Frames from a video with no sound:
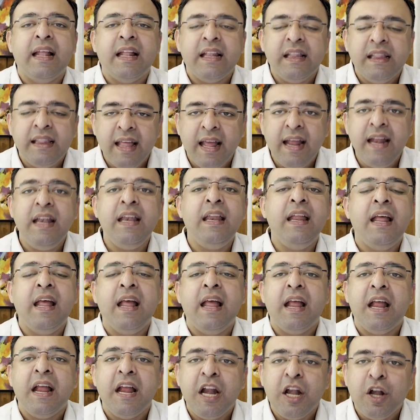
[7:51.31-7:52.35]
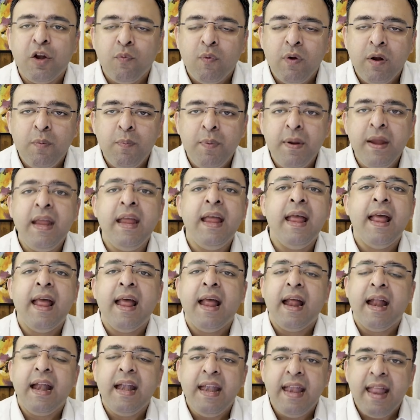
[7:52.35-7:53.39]
then it will be
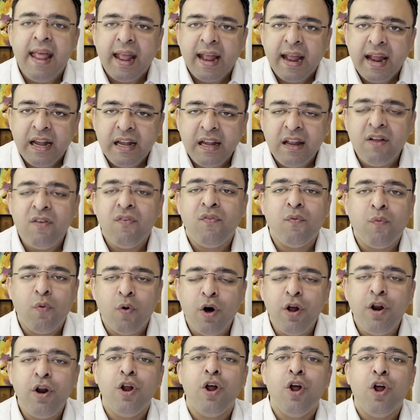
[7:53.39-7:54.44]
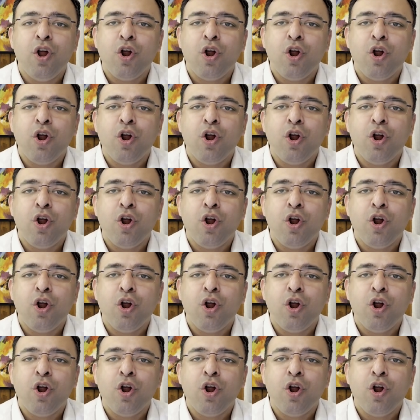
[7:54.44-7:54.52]
negative for